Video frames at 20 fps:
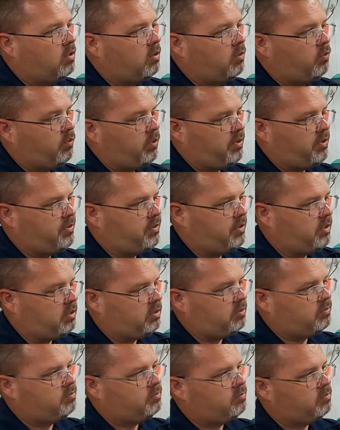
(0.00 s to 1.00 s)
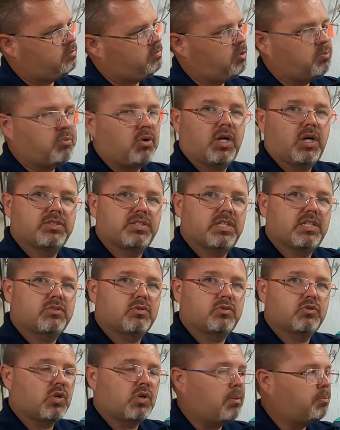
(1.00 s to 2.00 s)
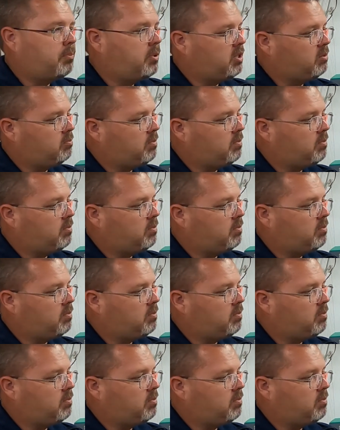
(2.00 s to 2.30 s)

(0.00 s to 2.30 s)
with the processor. So I'm putting